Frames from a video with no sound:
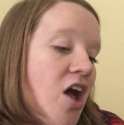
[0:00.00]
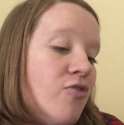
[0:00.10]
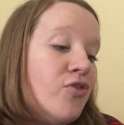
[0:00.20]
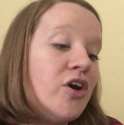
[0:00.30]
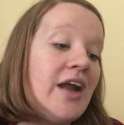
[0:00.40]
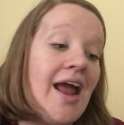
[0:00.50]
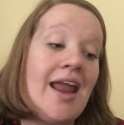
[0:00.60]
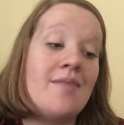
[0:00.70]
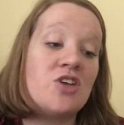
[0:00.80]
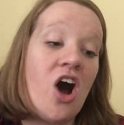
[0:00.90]
Vern had
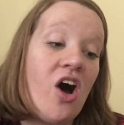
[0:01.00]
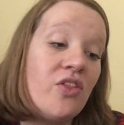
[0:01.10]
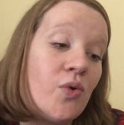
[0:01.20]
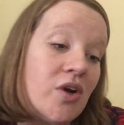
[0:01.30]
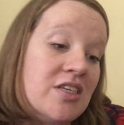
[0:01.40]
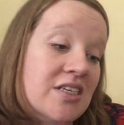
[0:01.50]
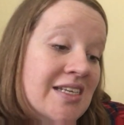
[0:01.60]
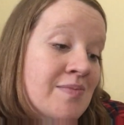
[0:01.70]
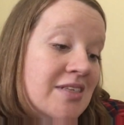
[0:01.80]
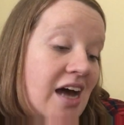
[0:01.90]
named all the horses
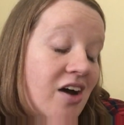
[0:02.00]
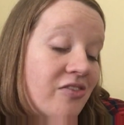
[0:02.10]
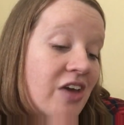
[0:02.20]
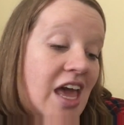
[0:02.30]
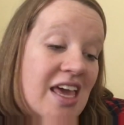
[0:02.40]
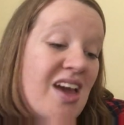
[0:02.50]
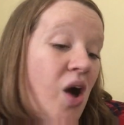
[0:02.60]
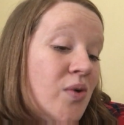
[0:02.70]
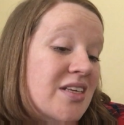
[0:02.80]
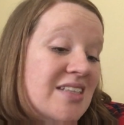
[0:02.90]
himself. He
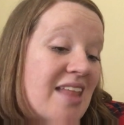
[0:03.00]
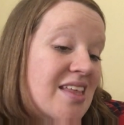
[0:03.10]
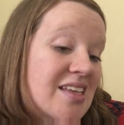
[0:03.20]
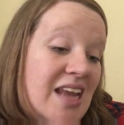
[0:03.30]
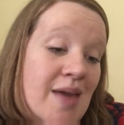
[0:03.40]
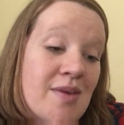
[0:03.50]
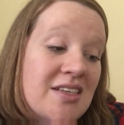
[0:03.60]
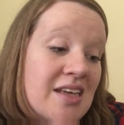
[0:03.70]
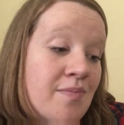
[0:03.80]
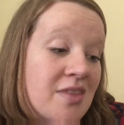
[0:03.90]
always said that naming
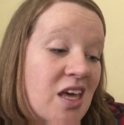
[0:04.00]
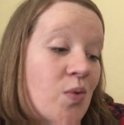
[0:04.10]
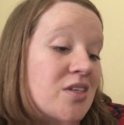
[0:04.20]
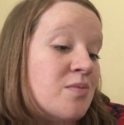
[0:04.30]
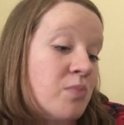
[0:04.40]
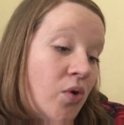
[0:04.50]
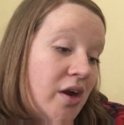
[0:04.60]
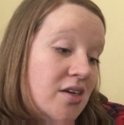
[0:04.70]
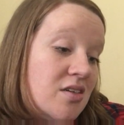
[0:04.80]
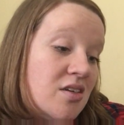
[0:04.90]
something was
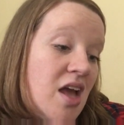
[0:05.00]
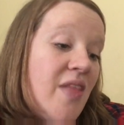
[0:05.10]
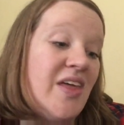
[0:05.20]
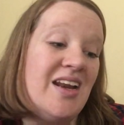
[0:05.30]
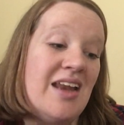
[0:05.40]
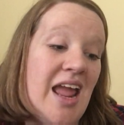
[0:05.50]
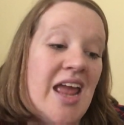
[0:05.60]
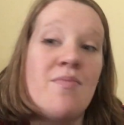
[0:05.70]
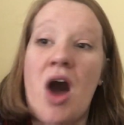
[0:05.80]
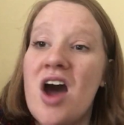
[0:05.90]
important, that a
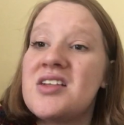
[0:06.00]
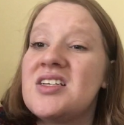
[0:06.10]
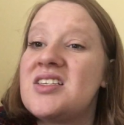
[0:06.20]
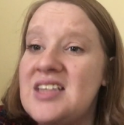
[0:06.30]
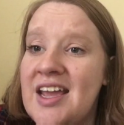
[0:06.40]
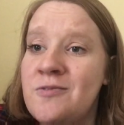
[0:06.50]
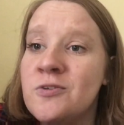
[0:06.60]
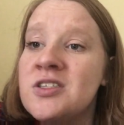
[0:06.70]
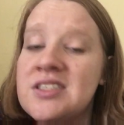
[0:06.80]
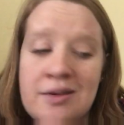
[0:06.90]
name ought to stand
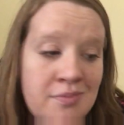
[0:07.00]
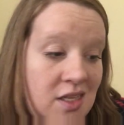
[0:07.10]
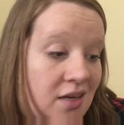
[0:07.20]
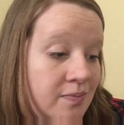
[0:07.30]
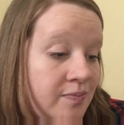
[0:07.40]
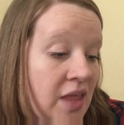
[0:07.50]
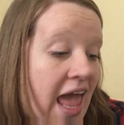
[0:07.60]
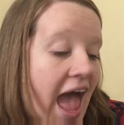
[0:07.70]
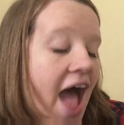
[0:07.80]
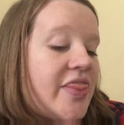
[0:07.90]
for something,
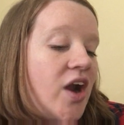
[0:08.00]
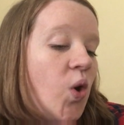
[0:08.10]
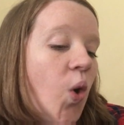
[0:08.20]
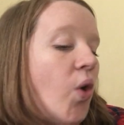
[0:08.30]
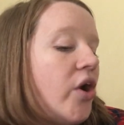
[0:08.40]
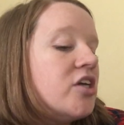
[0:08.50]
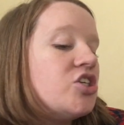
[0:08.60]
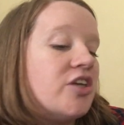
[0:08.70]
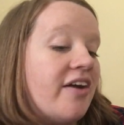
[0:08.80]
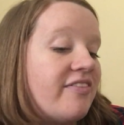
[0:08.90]
and that a horse
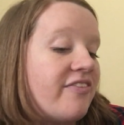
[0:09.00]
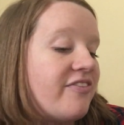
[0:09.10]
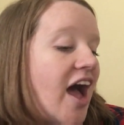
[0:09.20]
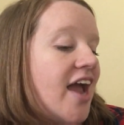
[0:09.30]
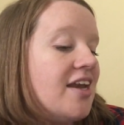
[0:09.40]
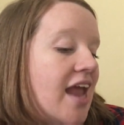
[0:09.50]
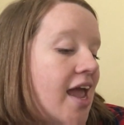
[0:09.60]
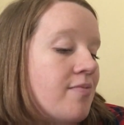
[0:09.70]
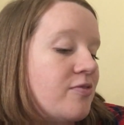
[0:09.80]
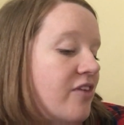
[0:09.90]
should have a fine
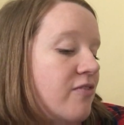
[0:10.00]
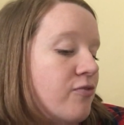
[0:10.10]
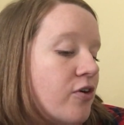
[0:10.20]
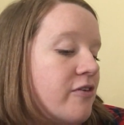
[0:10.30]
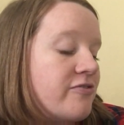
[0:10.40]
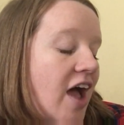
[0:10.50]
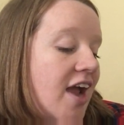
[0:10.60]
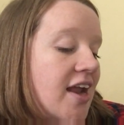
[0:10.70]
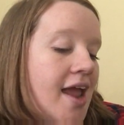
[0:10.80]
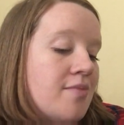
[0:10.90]
name fit for a
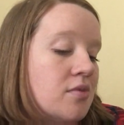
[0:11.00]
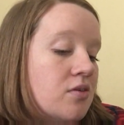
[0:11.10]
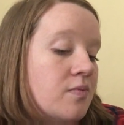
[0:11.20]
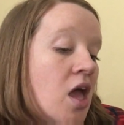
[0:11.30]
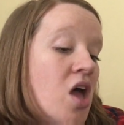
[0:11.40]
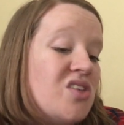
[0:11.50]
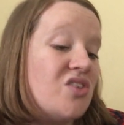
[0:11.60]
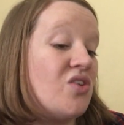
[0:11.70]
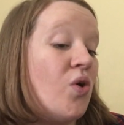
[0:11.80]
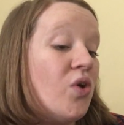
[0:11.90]
fine animal.
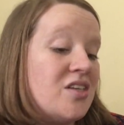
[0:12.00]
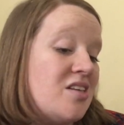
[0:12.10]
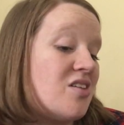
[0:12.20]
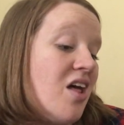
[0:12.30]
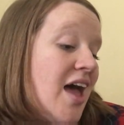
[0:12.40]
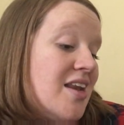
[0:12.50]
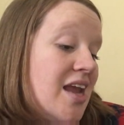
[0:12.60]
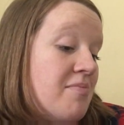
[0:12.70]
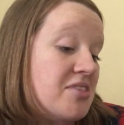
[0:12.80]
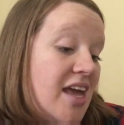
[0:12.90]
So the horses all had
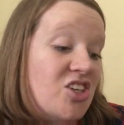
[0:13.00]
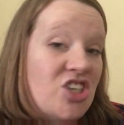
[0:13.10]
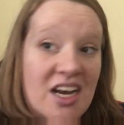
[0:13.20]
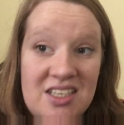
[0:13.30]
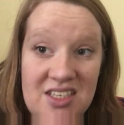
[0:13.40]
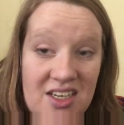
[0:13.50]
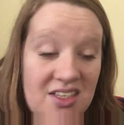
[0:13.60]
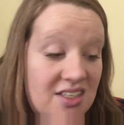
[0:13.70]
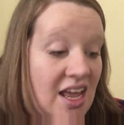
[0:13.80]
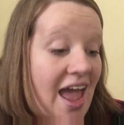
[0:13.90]
names like
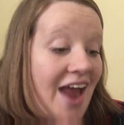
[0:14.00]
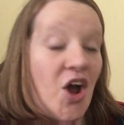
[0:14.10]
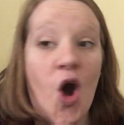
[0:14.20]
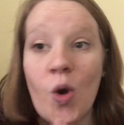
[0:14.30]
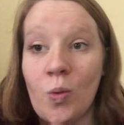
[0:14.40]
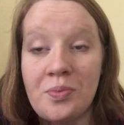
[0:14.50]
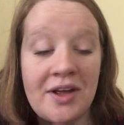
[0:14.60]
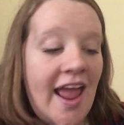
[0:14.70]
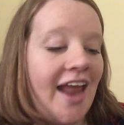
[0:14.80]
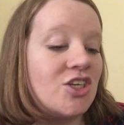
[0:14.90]
Justice and Hope
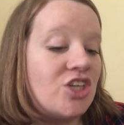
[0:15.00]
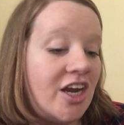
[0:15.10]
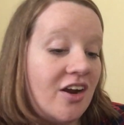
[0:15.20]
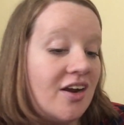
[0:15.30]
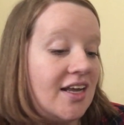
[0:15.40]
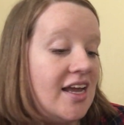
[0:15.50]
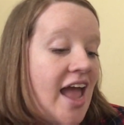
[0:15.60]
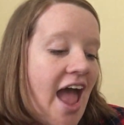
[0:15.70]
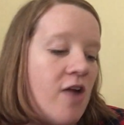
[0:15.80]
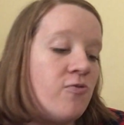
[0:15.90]
and Charity,
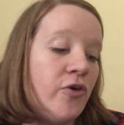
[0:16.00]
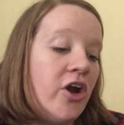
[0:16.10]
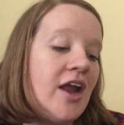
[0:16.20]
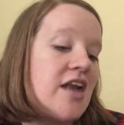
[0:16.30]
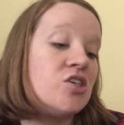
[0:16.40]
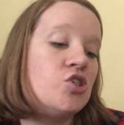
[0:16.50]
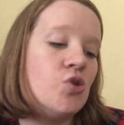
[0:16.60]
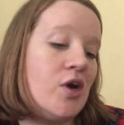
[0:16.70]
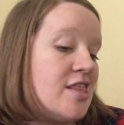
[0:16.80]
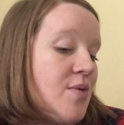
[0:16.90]
and Vern had a
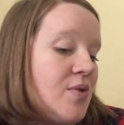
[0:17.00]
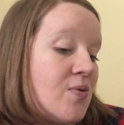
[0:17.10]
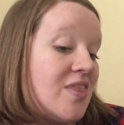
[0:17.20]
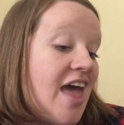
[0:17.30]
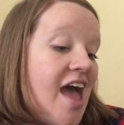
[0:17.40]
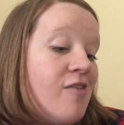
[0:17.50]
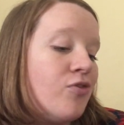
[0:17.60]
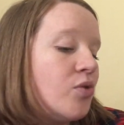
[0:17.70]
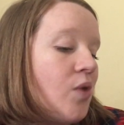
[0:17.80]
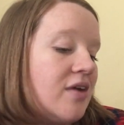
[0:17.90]
story that went with
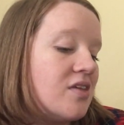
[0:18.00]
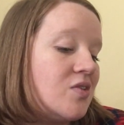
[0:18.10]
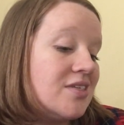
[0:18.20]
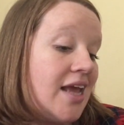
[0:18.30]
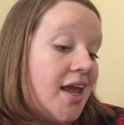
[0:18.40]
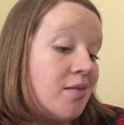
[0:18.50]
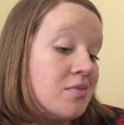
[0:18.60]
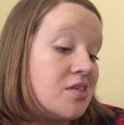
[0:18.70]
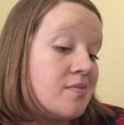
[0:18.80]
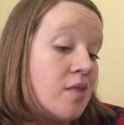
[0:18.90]
every one of those
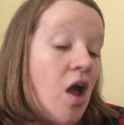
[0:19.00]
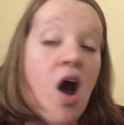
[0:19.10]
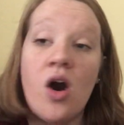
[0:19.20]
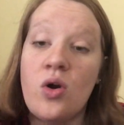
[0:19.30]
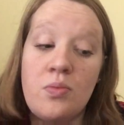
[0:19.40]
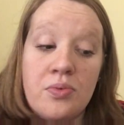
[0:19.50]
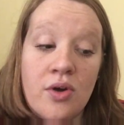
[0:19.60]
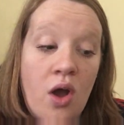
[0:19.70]
names. Hope,